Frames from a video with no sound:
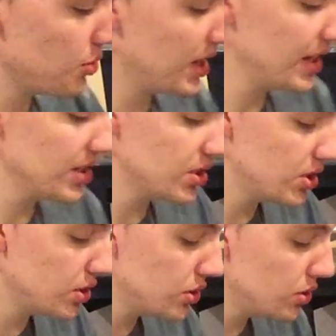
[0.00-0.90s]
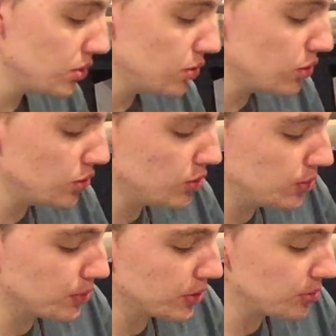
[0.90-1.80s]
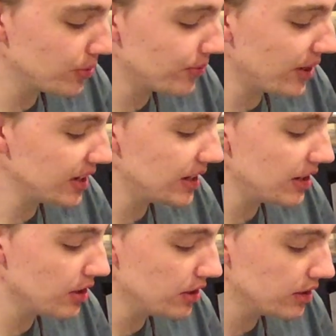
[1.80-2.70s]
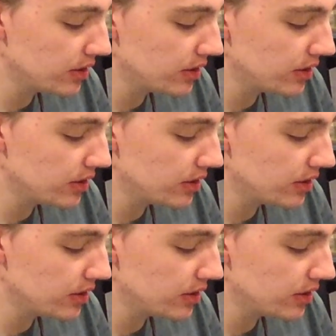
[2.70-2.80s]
we get it super duper fine here.